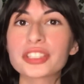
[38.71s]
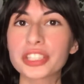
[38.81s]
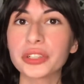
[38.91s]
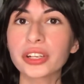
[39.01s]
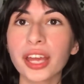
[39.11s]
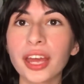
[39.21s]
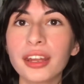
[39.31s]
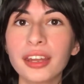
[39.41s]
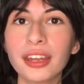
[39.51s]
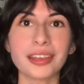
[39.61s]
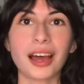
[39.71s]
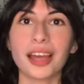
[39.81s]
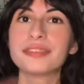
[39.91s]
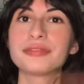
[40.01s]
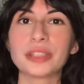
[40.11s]
see her again. Yeah,
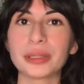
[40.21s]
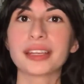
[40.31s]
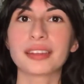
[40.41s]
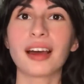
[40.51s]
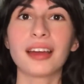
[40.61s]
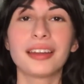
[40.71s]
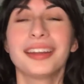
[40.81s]
I feel like that.